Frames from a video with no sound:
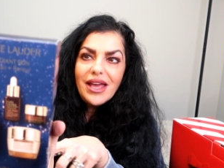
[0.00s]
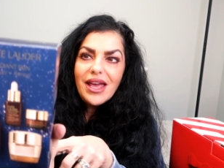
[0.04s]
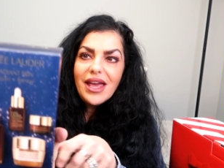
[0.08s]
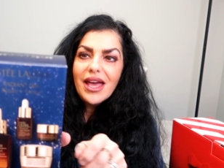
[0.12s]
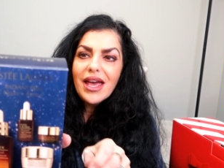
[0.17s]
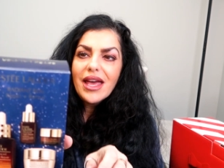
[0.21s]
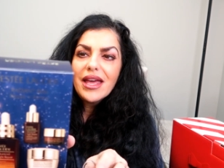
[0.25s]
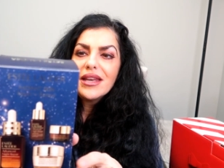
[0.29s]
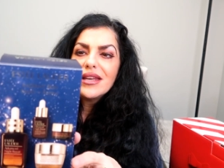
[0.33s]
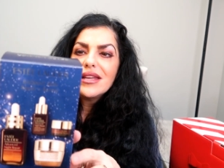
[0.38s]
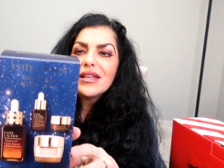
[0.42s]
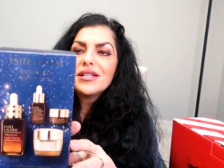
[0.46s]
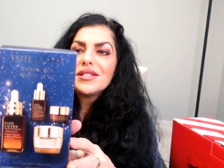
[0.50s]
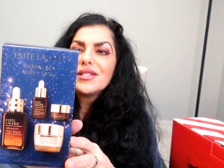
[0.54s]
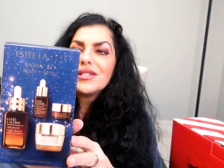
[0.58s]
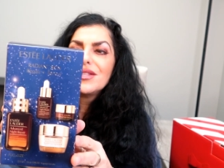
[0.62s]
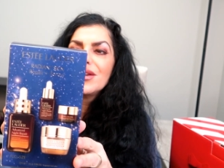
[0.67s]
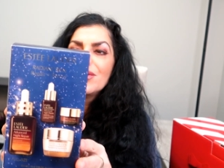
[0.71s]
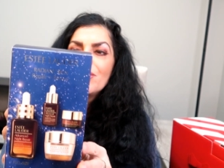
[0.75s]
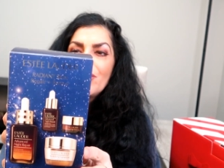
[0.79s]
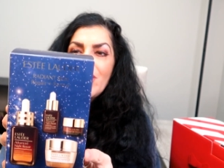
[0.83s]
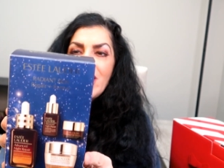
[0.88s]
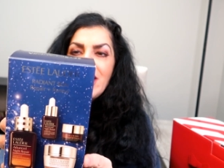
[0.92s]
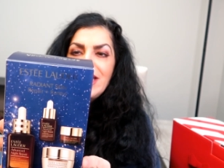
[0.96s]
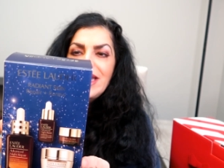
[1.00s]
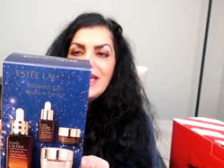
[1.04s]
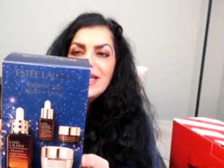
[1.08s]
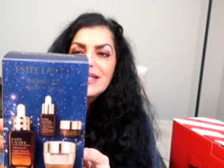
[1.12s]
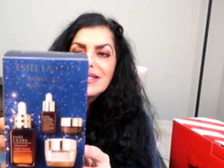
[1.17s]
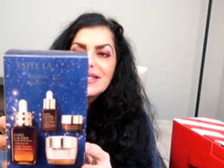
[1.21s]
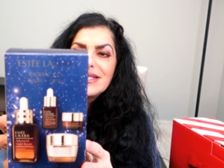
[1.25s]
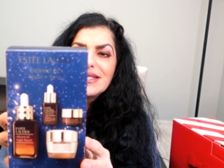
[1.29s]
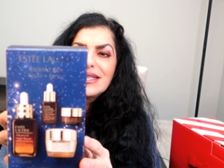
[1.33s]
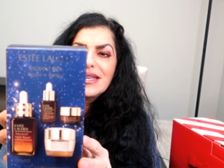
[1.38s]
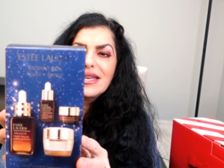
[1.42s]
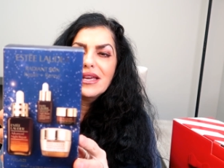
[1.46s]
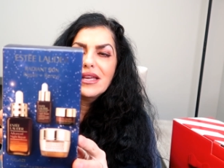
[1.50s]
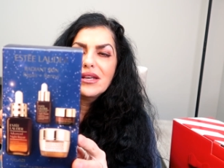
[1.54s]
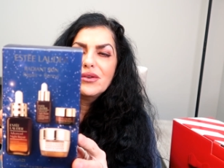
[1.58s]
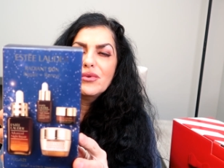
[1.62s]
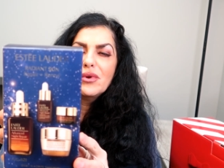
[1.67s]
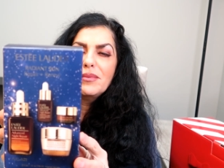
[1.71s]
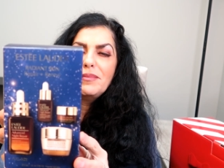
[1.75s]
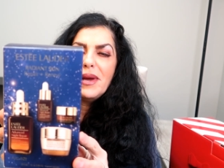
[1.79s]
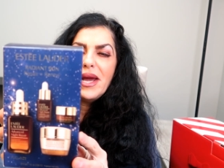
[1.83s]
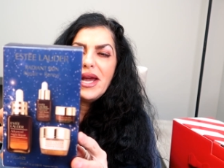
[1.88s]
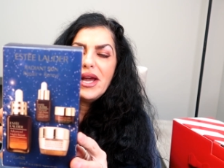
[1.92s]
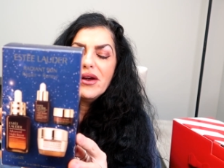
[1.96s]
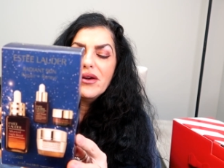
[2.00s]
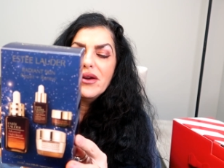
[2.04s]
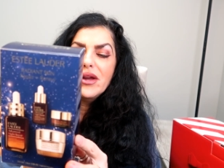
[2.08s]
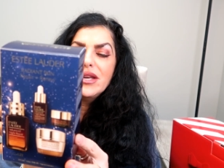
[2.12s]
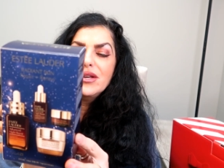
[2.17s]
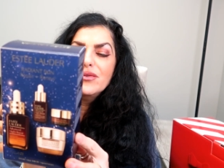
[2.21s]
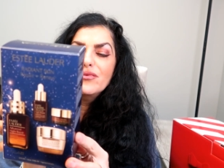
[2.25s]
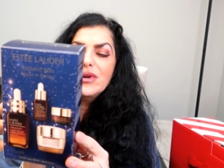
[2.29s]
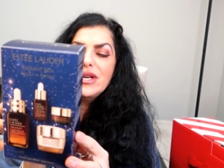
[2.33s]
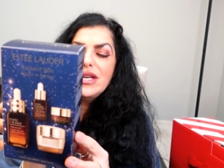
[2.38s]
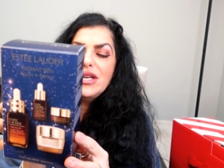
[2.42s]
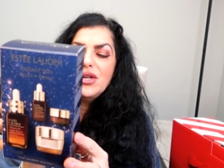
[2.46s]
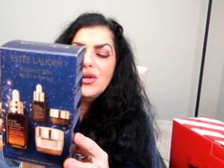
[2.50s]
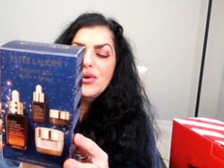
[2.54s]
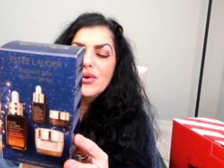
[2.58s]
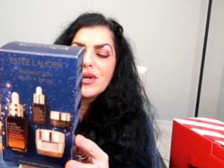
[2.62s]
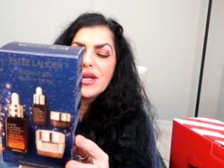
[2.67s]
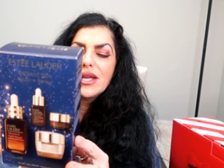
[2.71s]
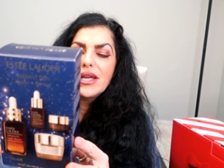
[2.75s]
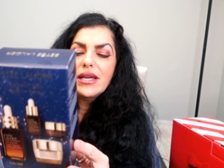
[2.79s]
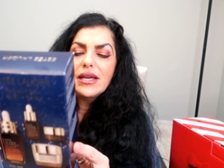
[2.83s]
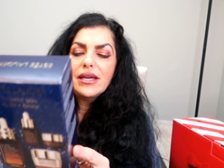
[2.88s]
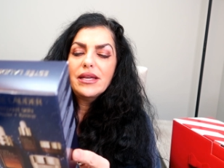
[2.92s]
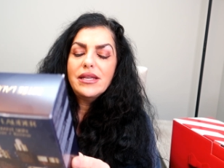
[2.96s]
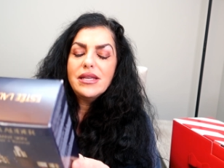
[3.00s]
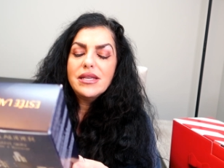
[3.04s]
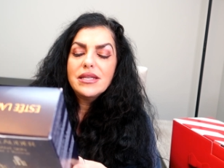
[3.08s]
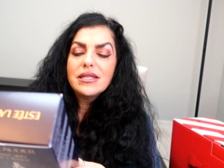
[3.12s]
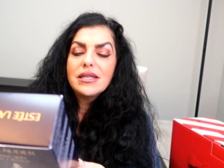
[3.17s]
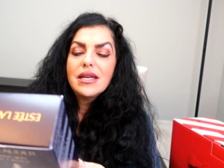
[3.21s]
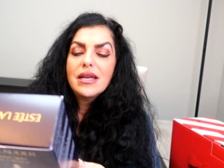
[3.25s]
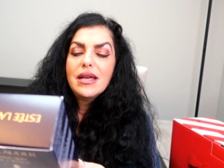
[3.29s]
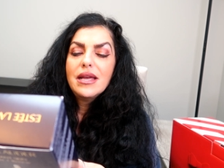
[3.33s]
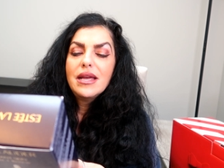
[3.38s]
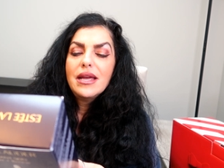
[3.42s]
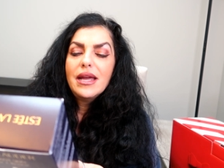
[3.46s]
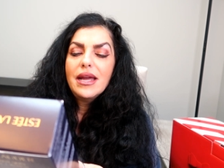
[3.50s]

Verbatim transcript: and it's the Radiant Skin Repair and Renew Kit.